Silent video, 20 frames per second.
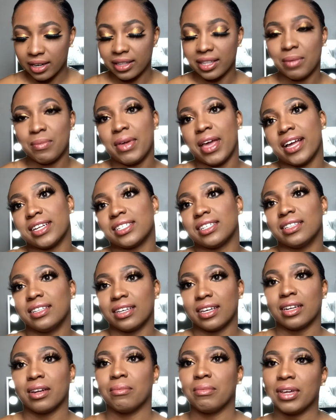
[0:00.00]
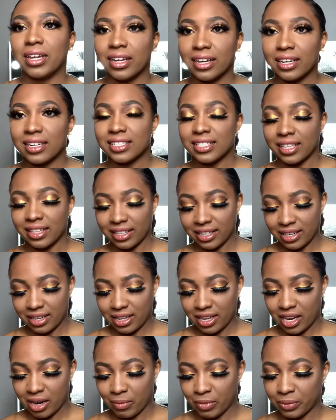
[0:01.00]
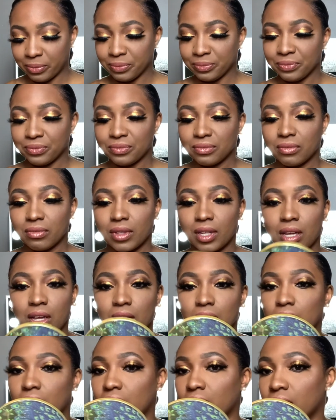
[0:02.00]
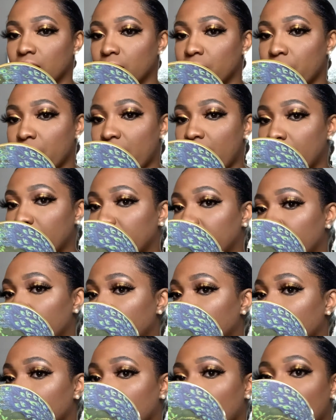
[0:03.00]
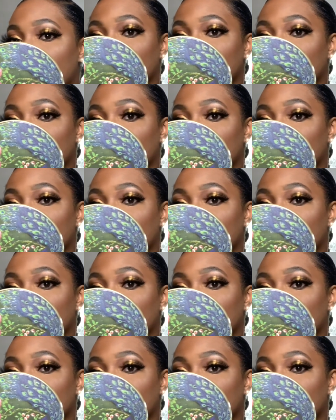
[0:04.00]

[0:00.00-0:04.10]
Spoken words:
Let me actually look in the mirror instead of looking at the camera. I'm definitely not